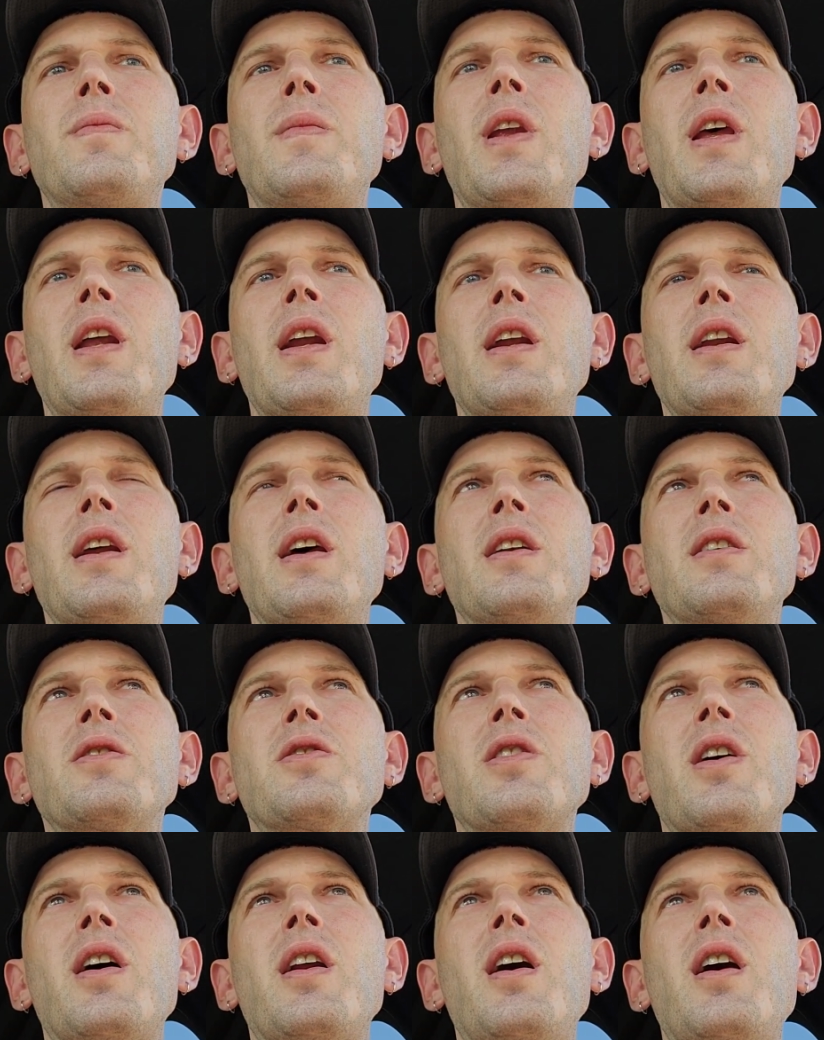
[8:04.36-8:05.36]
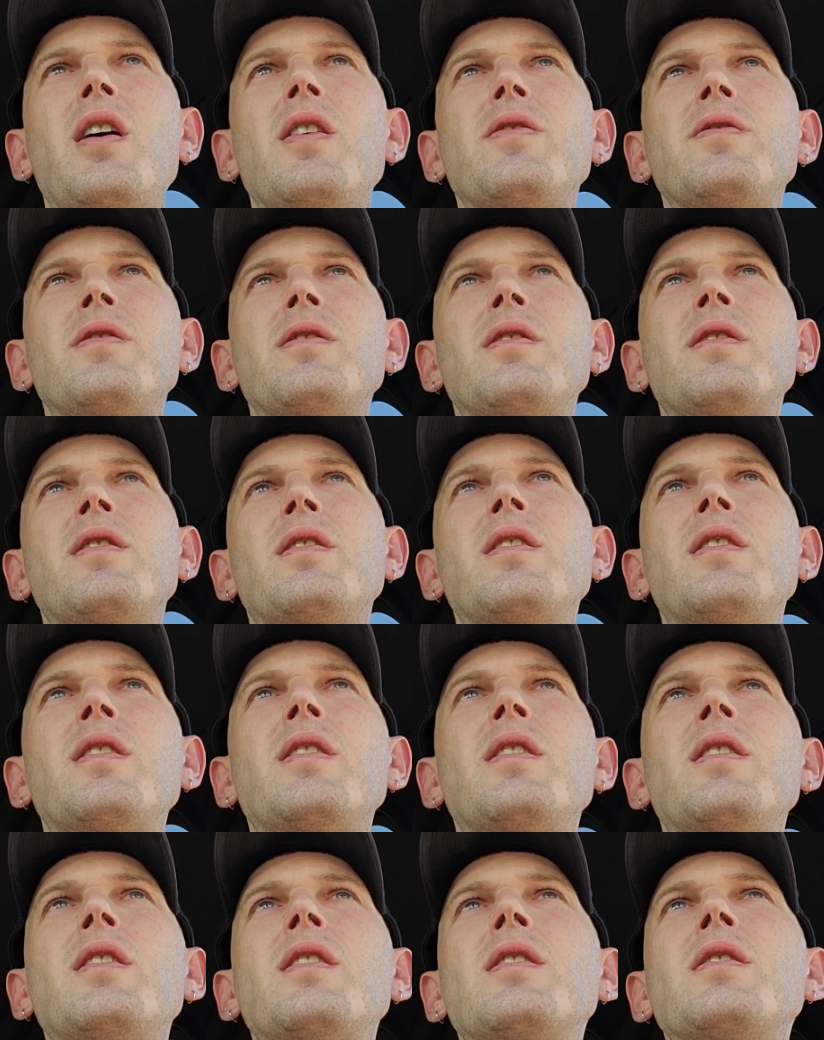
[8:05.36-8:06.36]
and it didn't shut off.
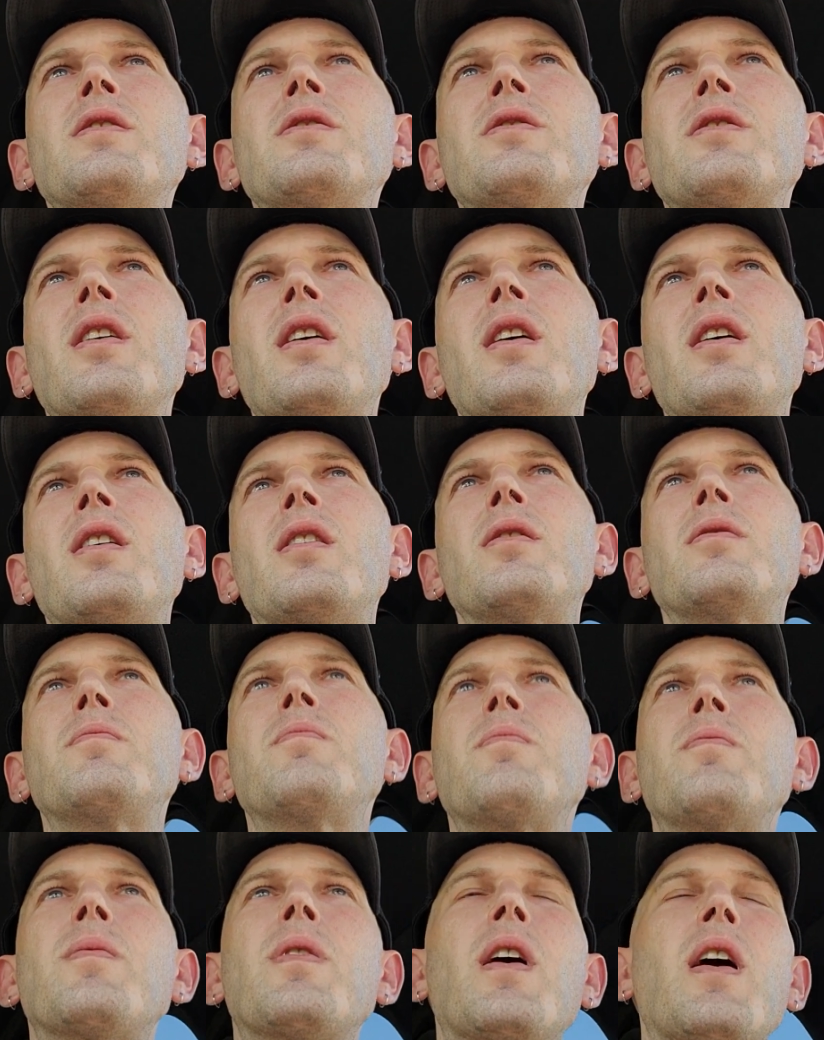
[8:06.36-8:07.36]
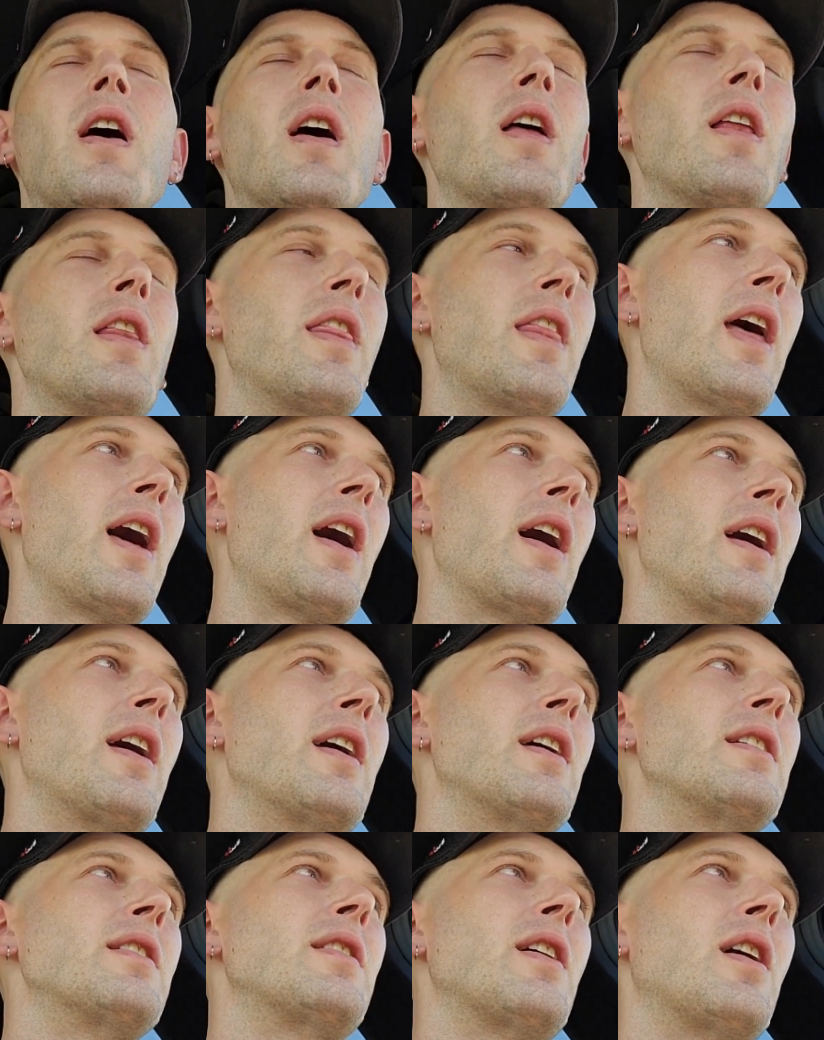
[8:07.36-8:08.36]
So that
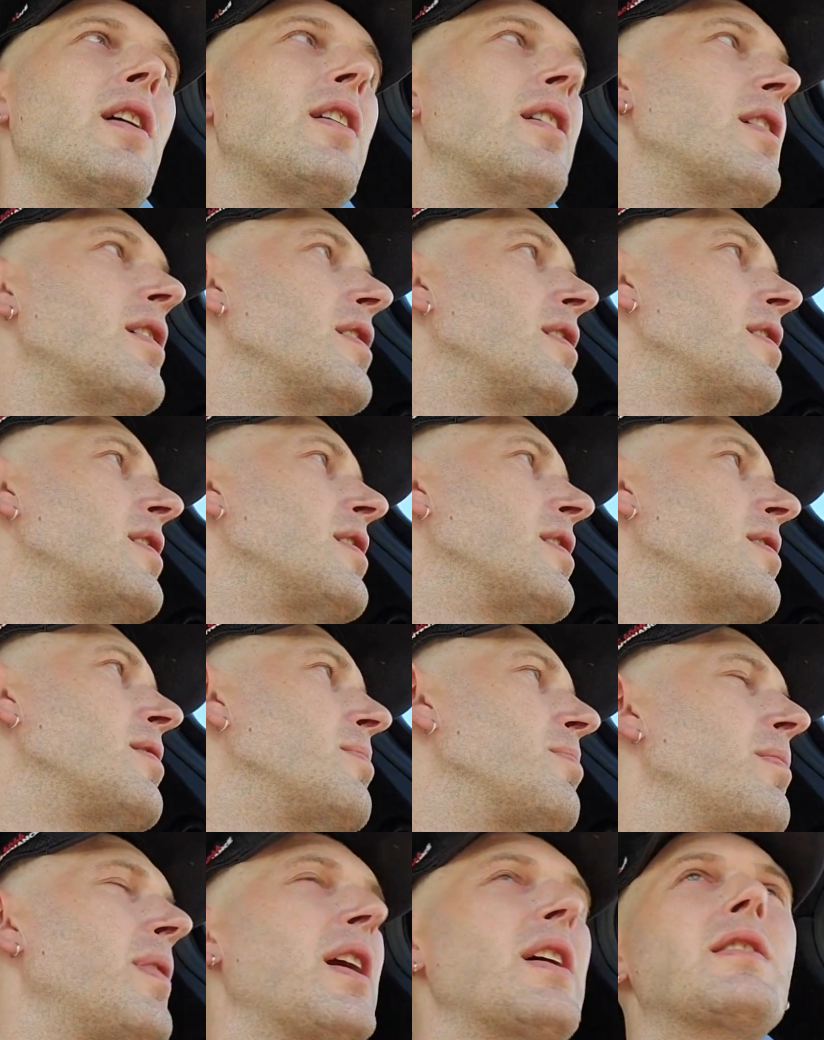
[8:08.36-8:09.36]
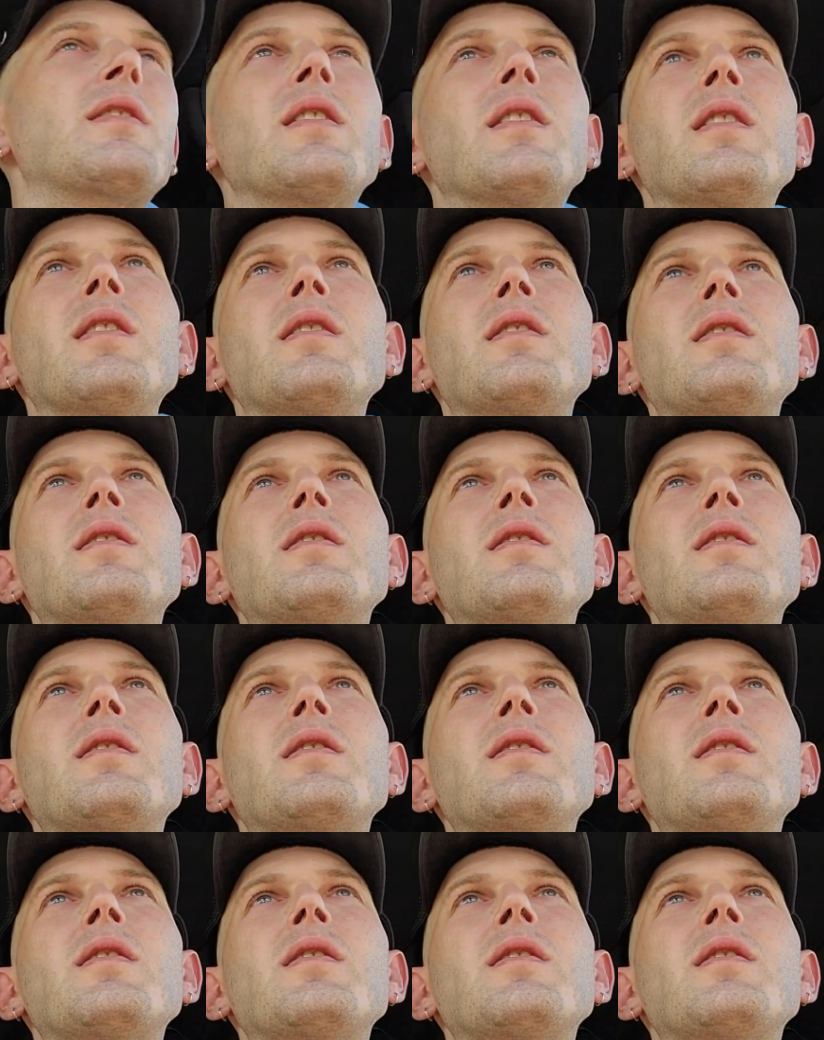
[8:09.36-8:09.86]
in turn makes it